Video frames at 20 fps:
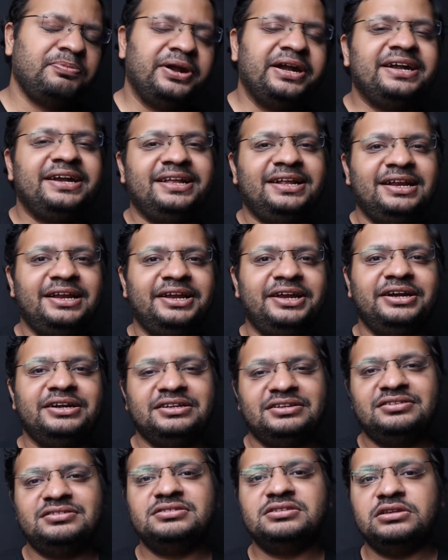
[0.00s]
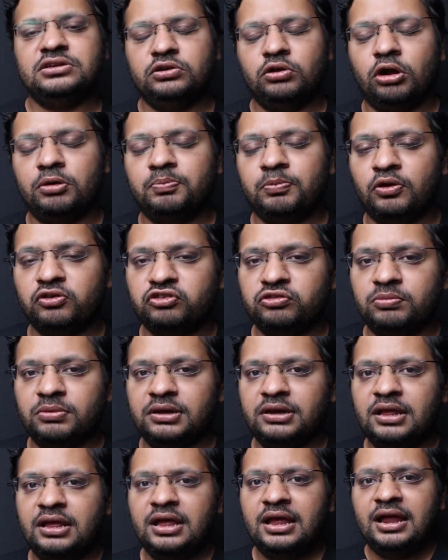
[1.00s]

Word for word: practically it is not possible